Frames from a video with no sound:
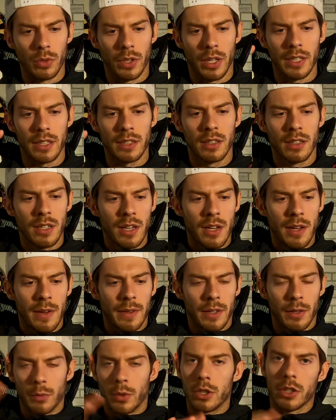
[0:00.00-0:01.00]
Like,
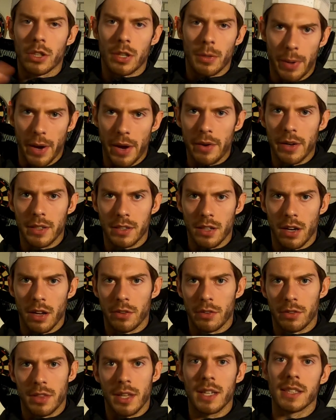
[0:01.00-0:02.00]
when you're comparing it to
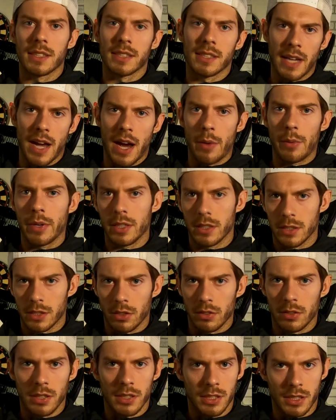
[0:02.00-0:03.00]
other things, now we can
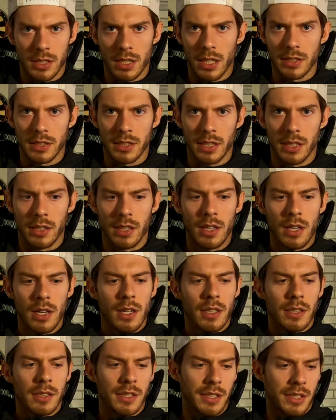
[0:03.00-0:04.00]
start discussing
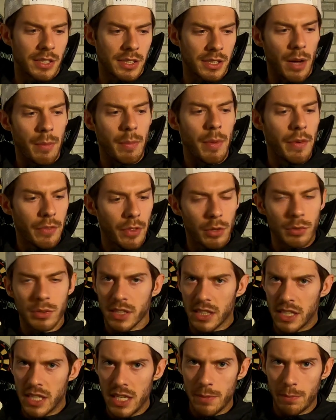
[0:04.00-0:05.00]
some of those
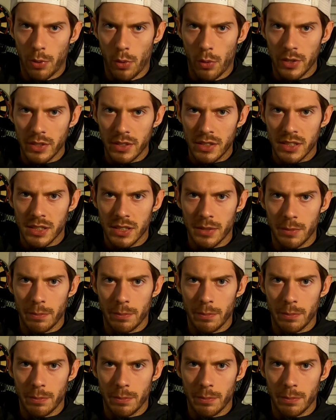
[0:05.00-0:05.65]
key points.